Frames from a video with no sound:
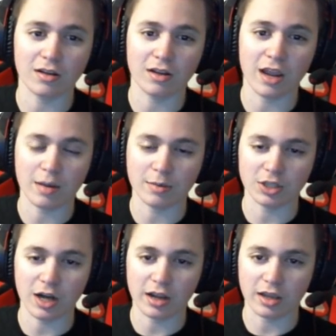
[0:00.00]

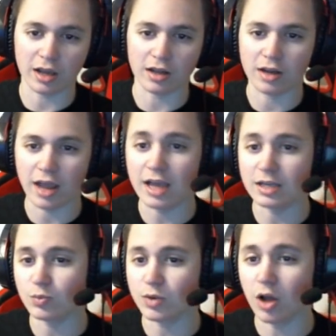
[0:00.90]
Animatronica,
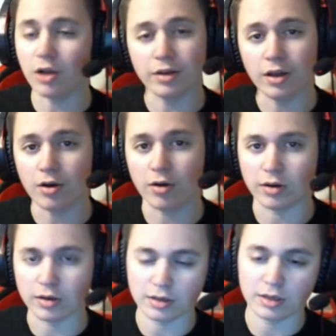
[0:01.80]
as we all know.
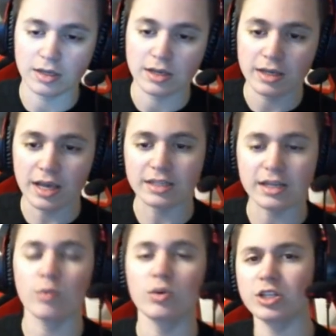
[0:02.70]
Yes,
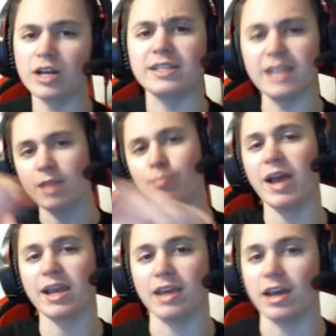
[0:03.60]
and we're trying to take it
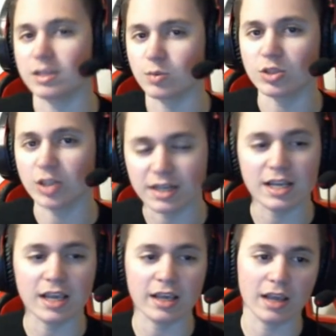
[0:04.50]
back, guys. We're trying to
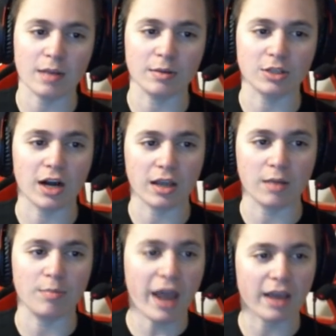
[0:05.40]
take
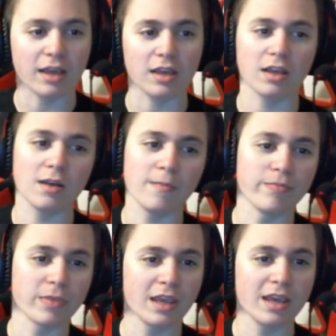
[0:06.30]
Animatronica back.
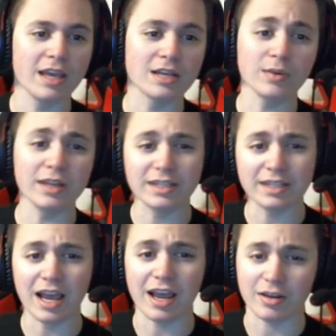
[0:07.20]
It's really
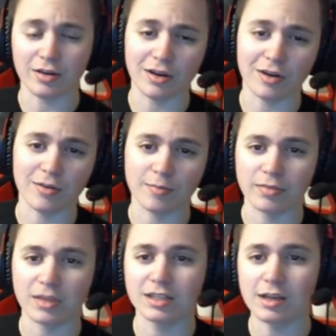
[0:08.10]
sad, you know.
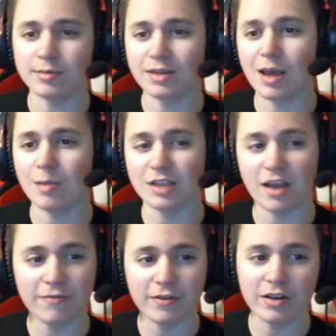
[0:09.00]
Sometimes I
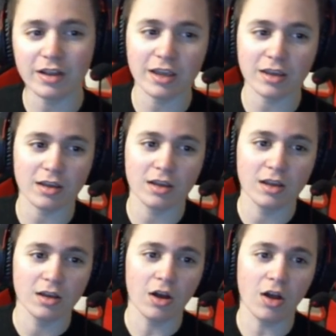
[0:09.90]
feel like
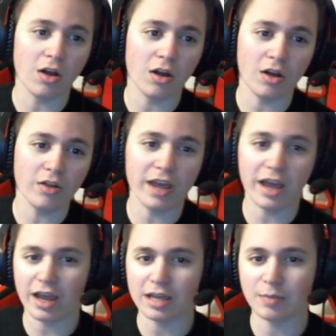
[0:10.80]
all that
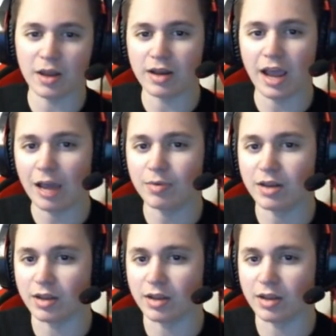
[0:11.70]
has been happening